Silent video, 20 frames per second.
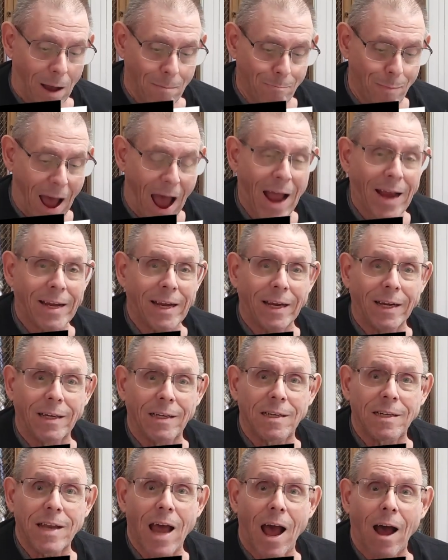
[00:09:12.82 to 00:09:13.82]
My banking
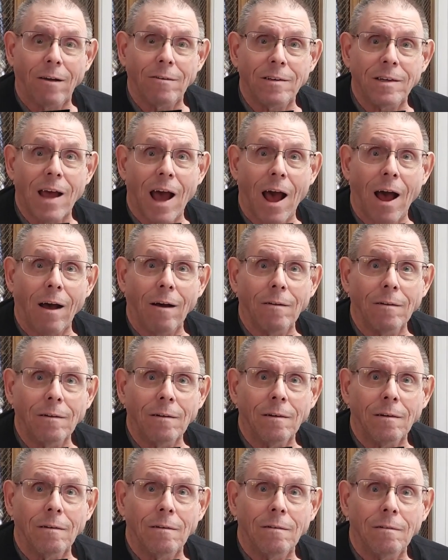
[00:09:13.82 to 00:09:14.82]
is downtown.